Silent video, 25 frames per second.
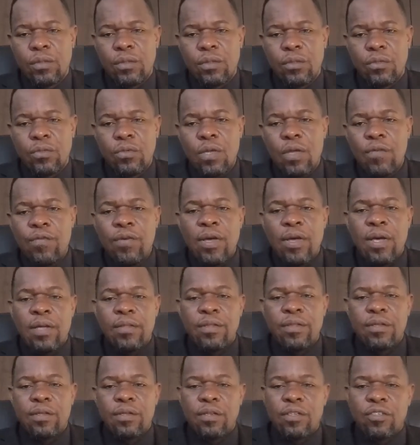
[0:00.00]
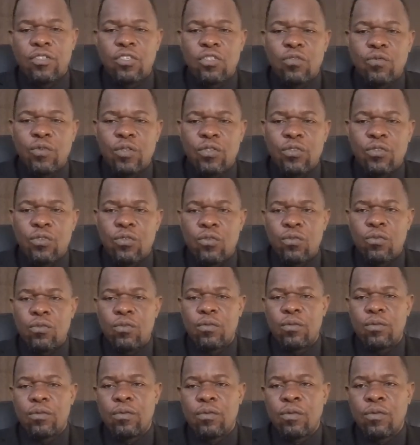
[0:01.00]
So I've had a relationship with you
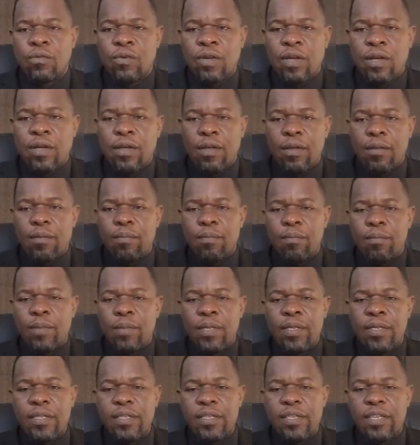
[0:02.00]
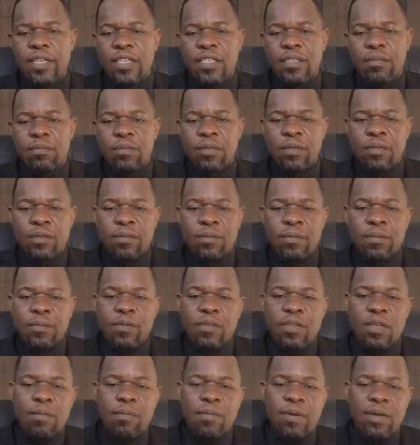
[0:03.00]
over many years. Maybe
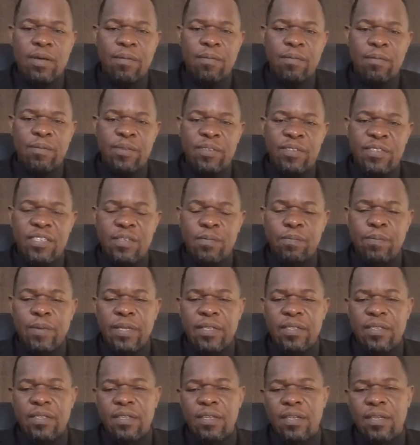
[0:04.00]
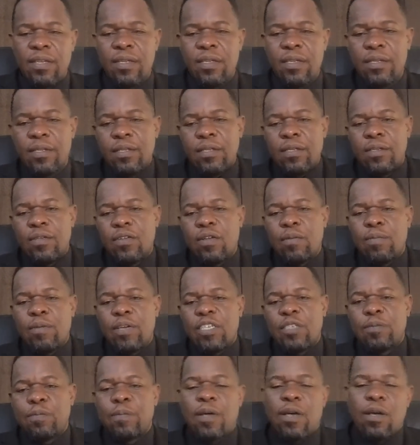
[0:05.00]
you're my business partner, you're my
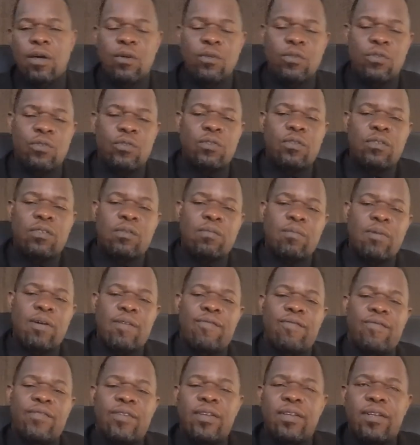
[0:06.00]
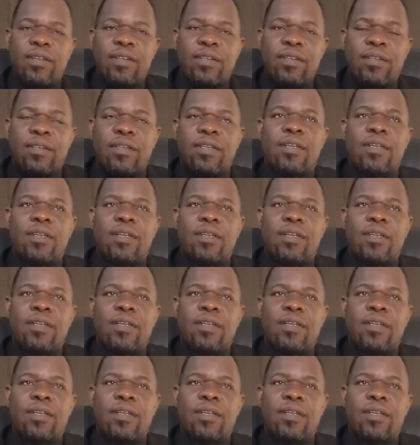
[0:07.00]
spouse, you're my friend,